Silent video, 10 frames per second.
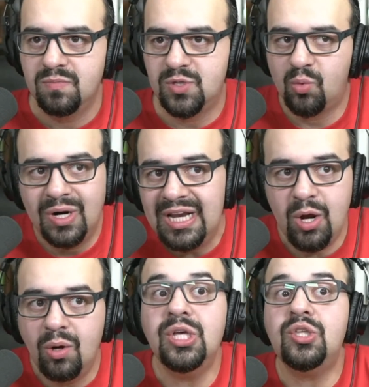So
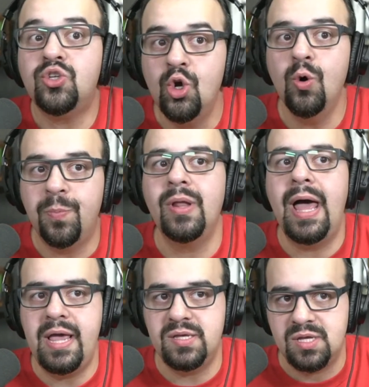really only 2
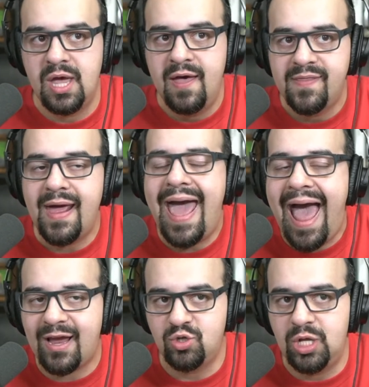plays that
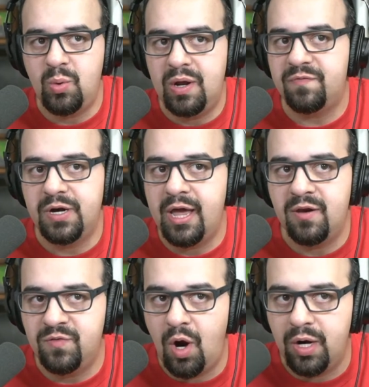actually went for
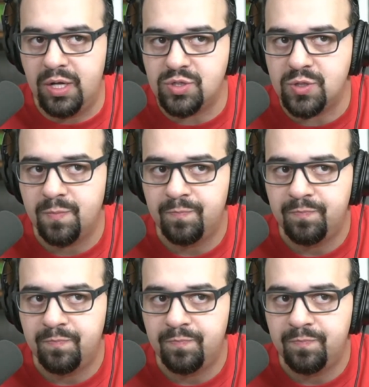negative yardage.